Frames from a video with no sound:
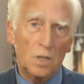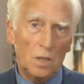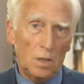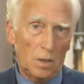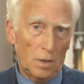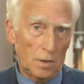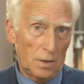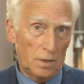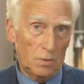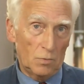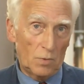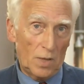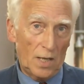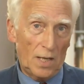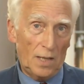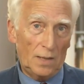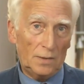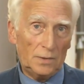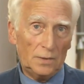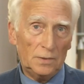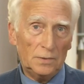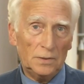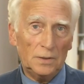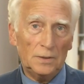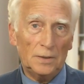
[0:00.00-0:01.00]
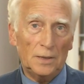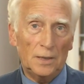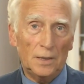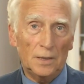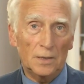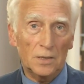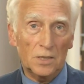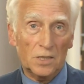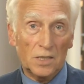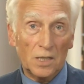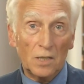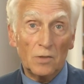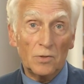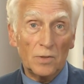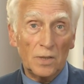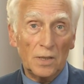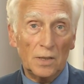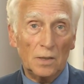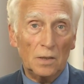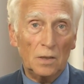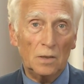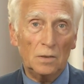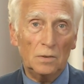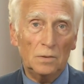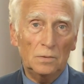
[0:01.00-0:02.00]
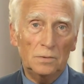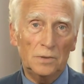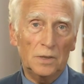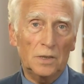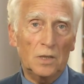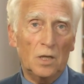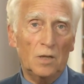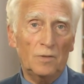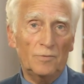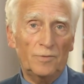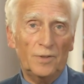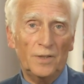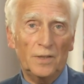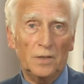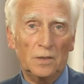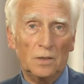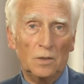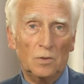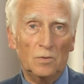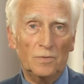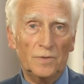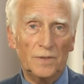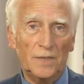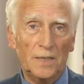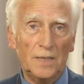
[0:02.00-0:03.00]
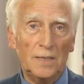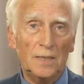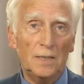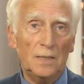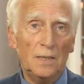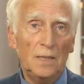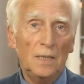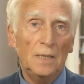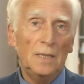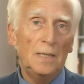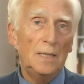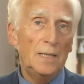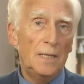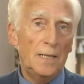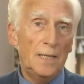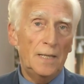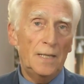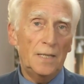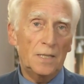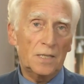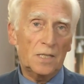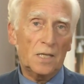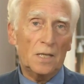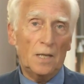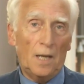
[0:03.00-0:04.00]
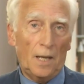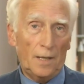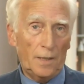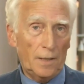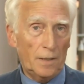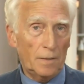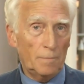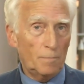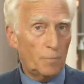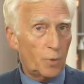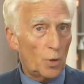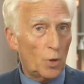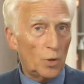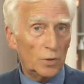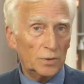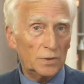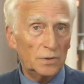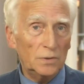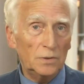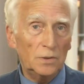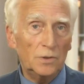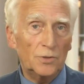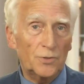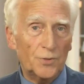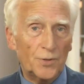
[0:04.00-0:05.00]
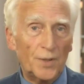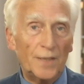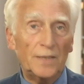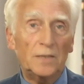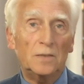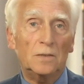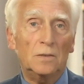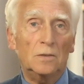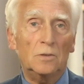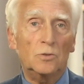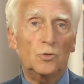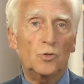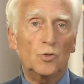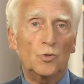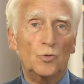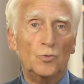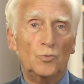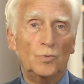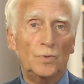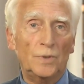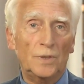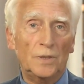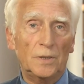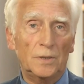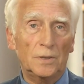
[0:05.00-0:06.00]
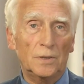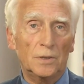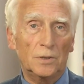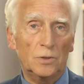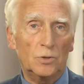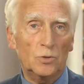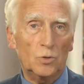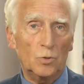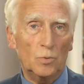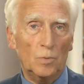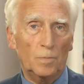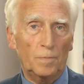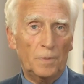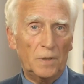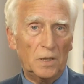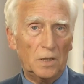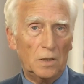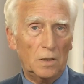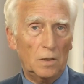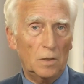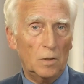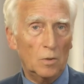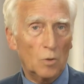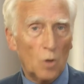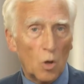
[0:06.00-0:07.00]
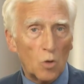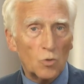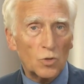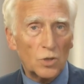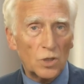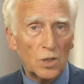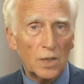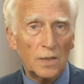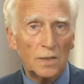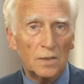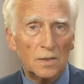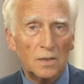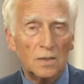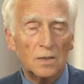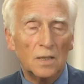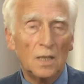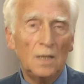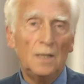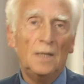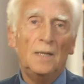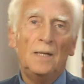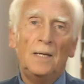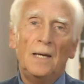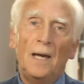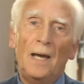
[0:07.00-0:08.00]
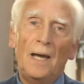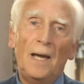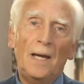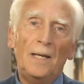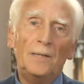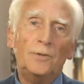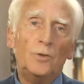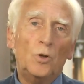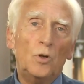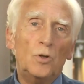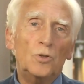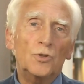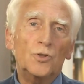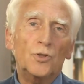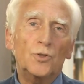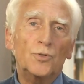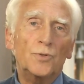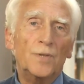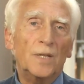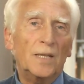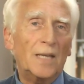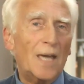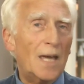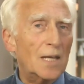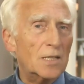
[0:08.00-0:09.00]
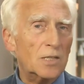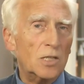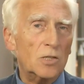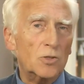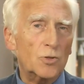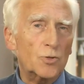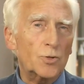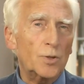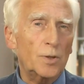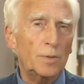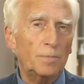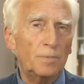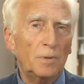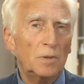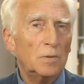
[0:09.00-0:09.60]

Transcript: Iraq, Syria, the conflict over there is an important threat to be negotiated, and also the Gaza Strip.